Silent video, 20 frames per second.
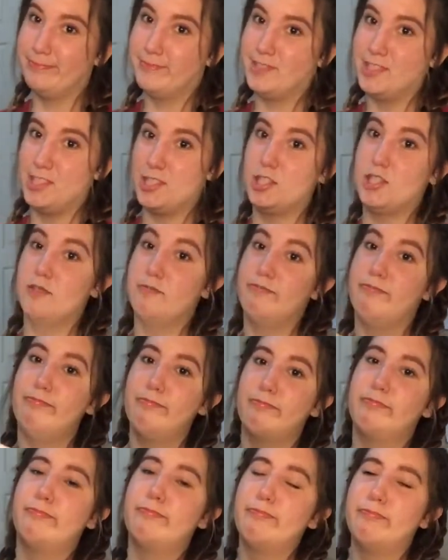Just
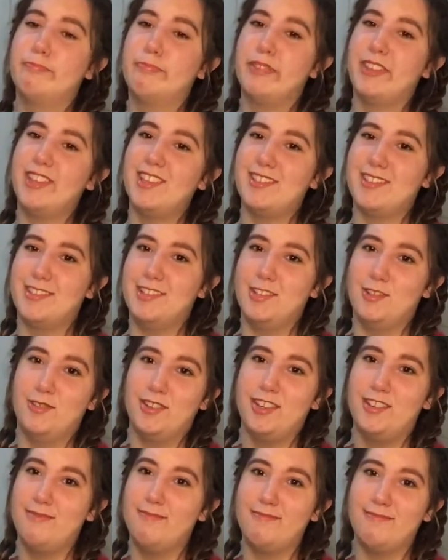please do
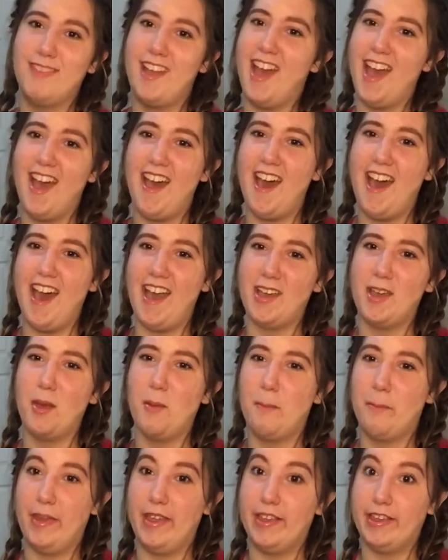it. I
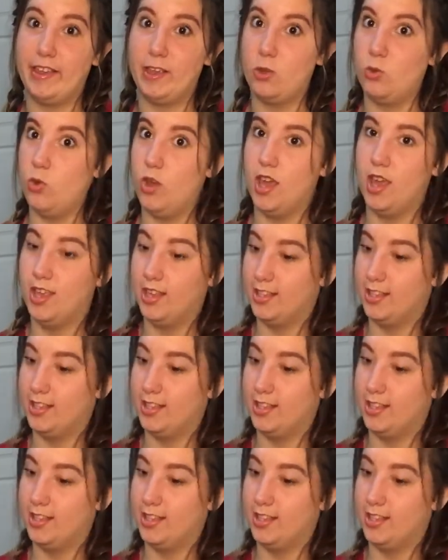beg you.